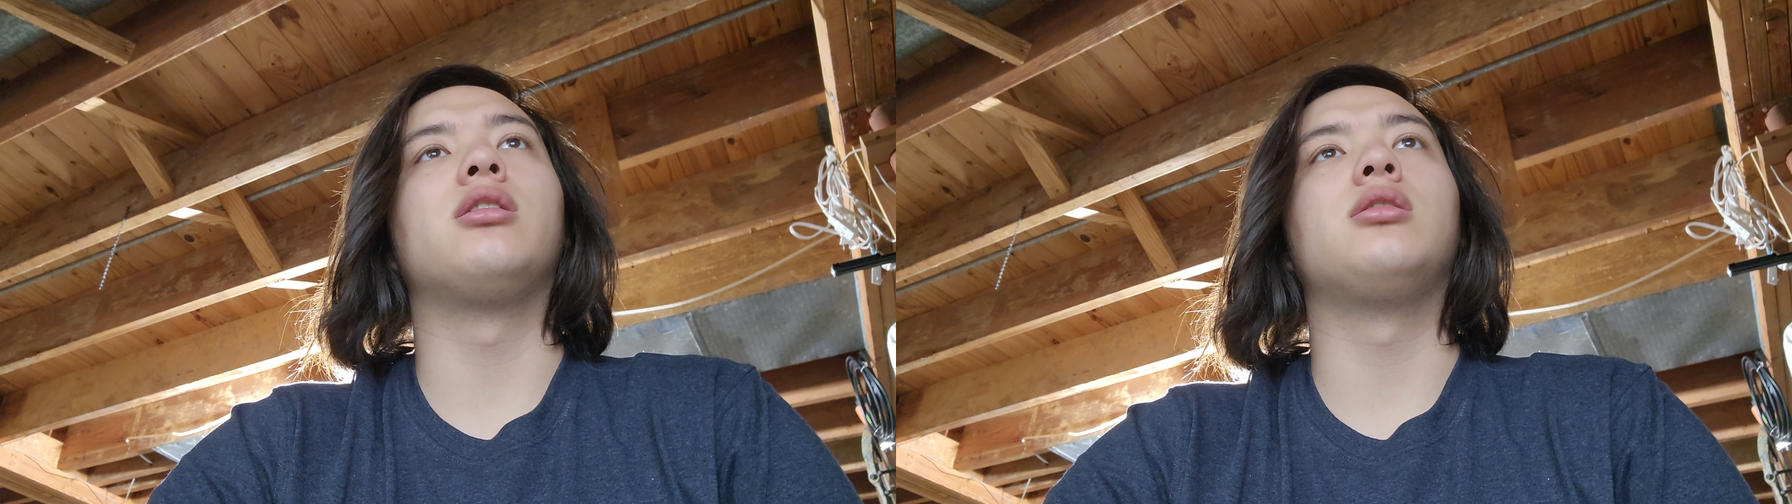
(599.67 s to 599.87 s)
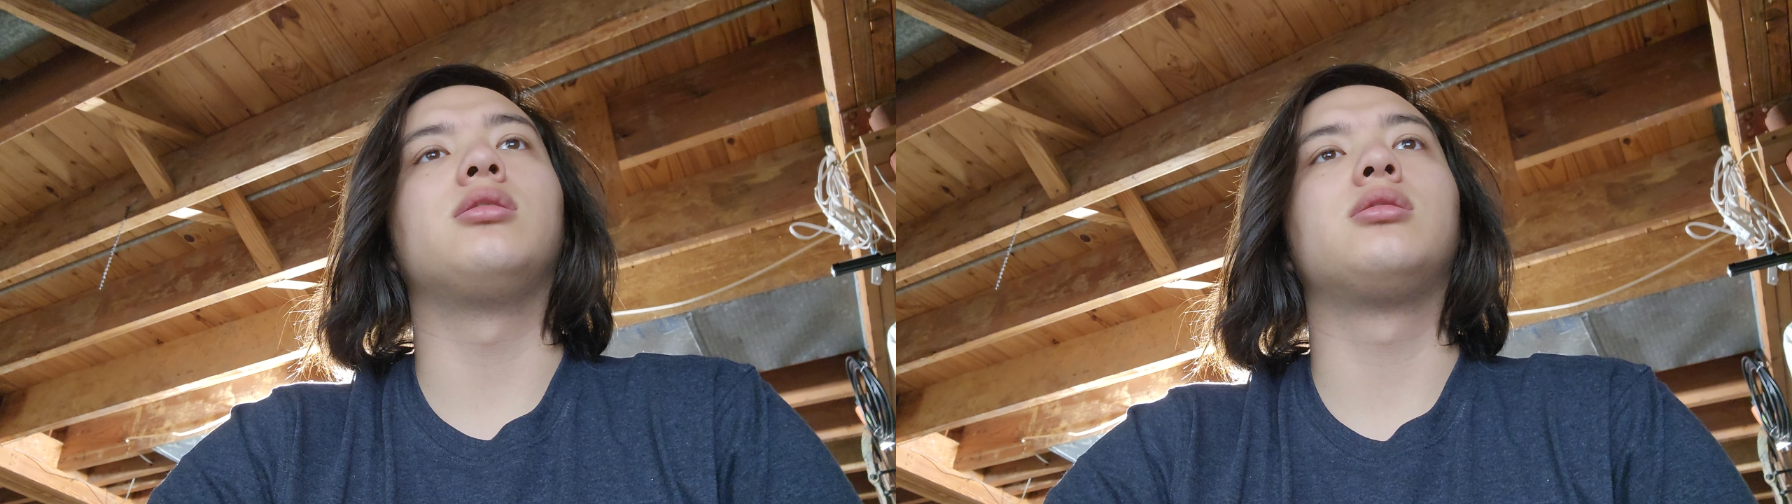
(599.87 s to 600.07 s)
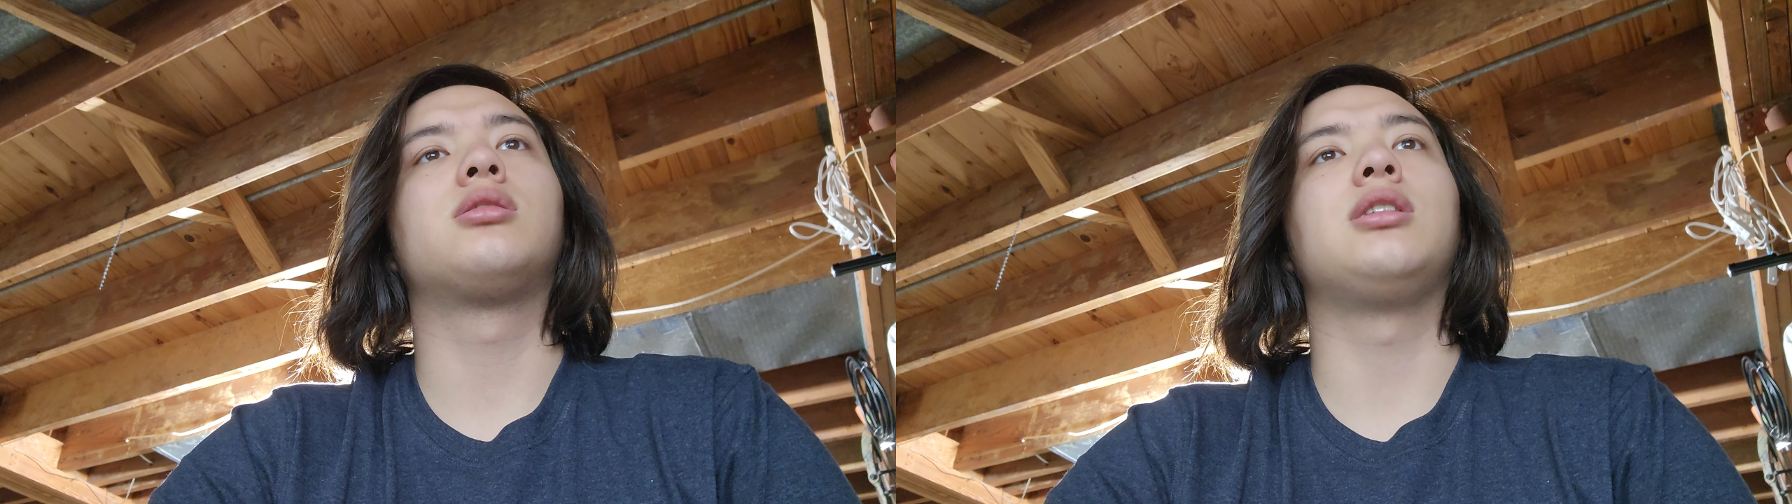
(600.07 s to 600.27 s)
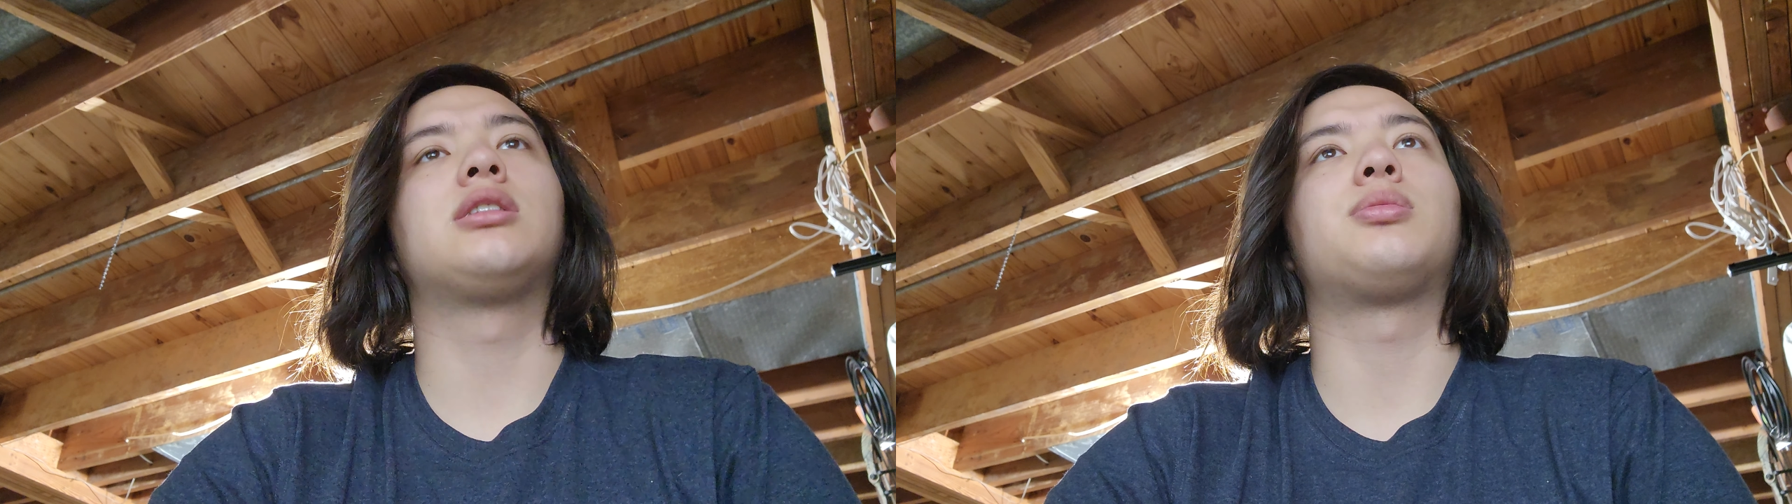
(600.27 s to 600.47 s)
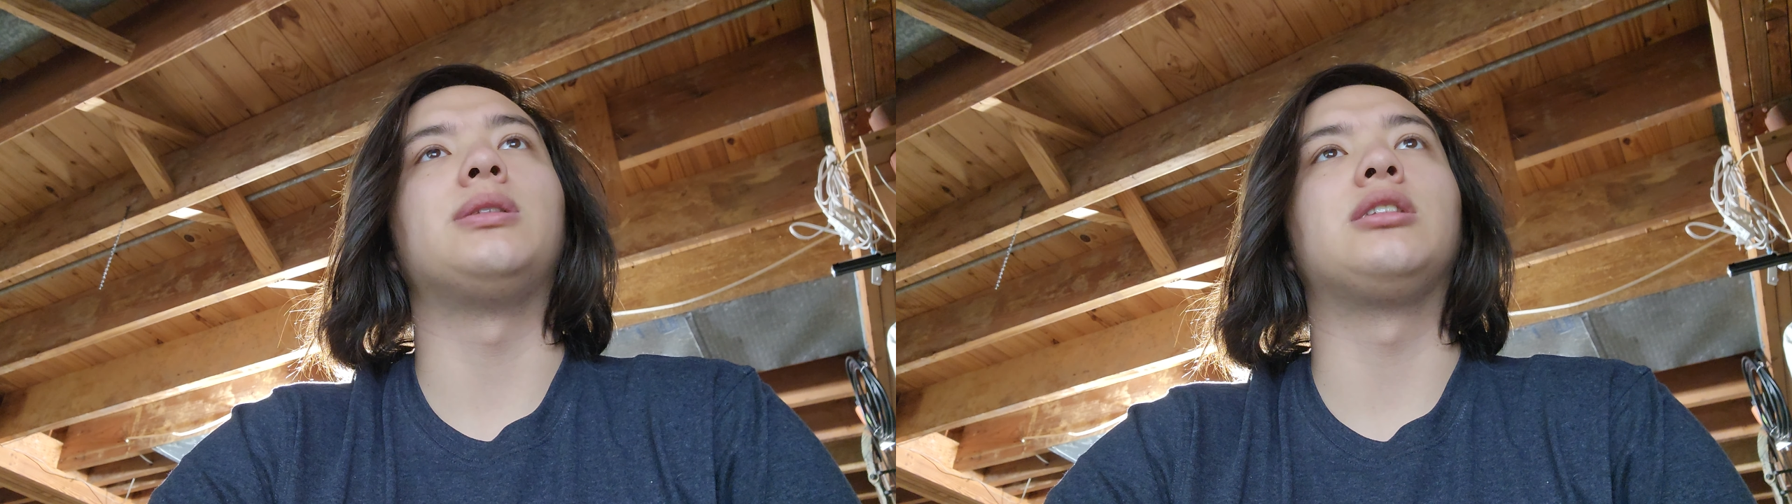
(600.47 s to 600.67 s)
though, so
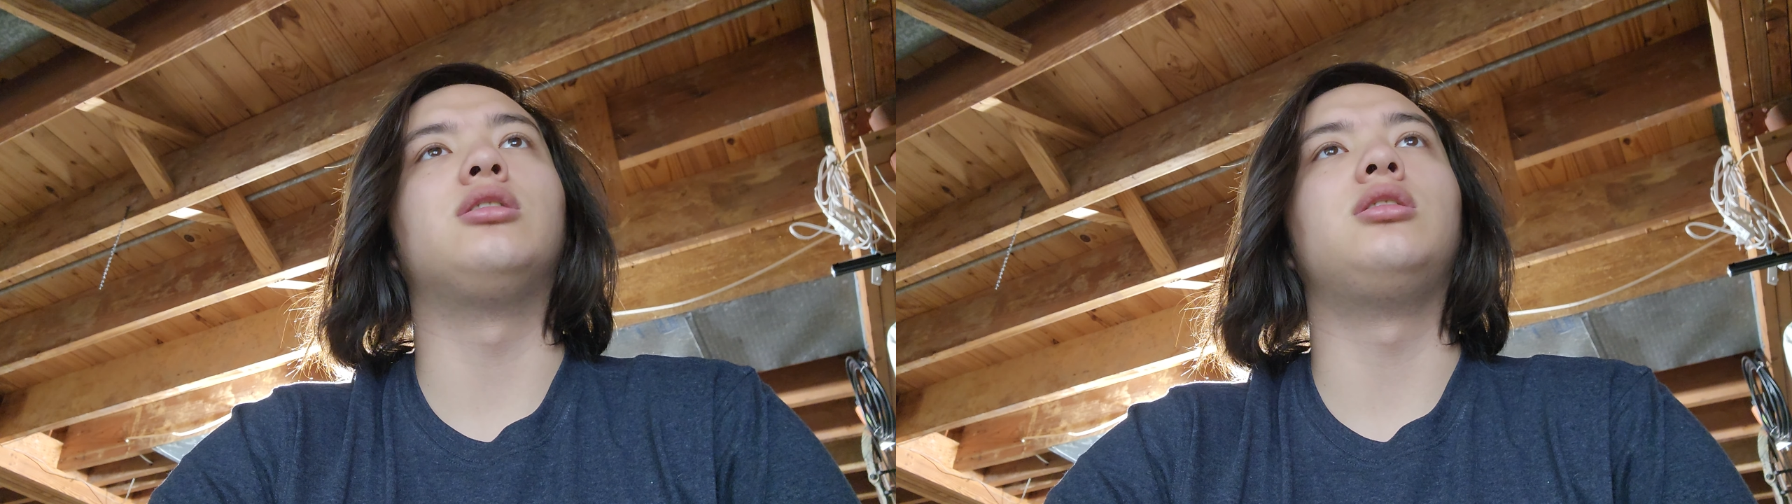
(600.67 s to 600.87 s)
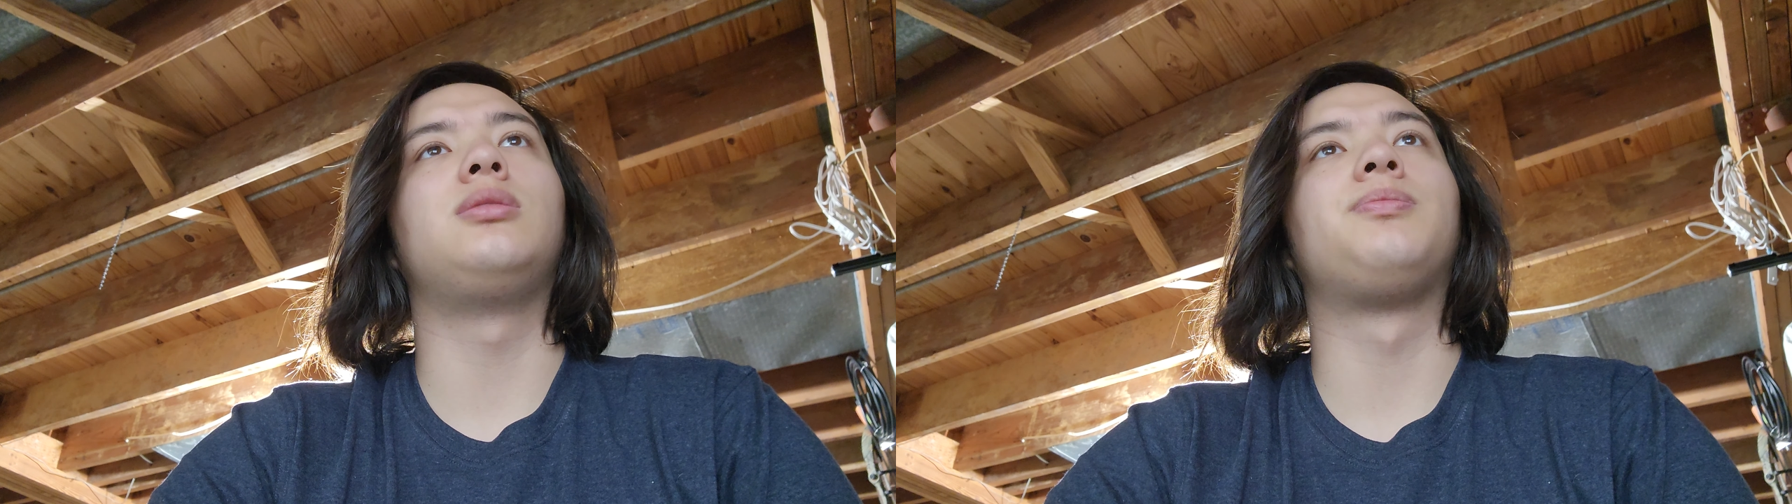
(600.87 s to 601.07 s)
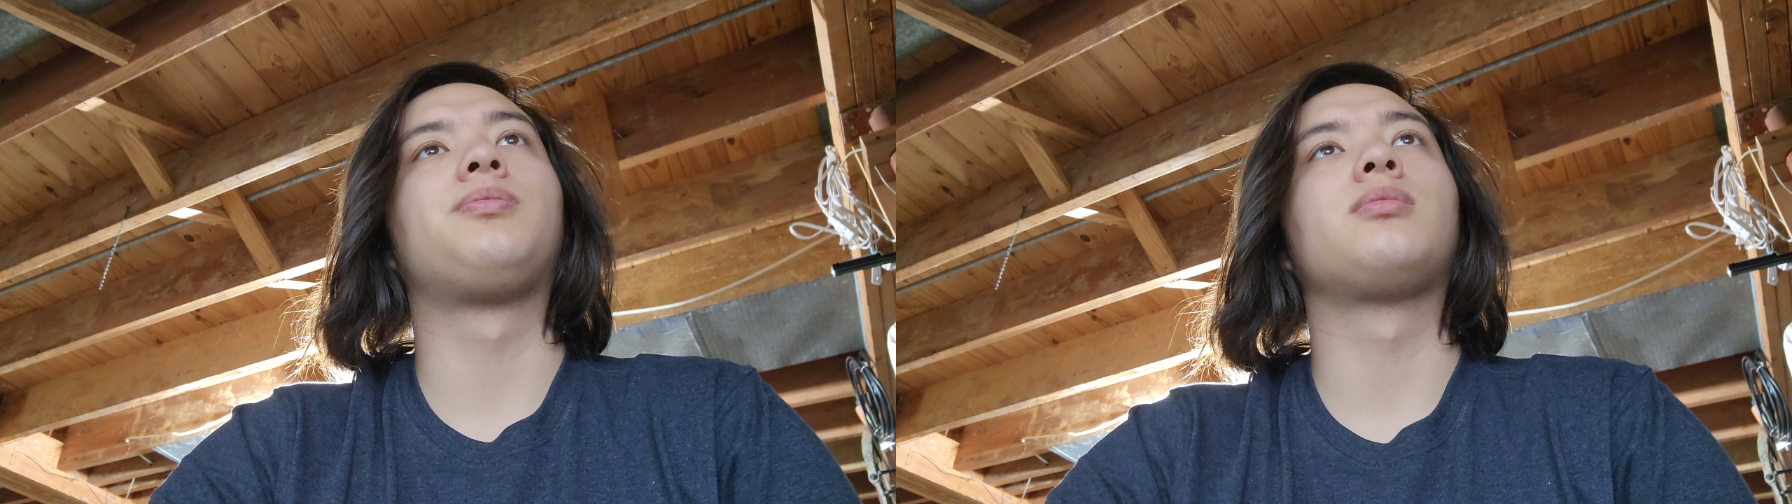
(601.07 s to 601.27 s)
that's pretty cool.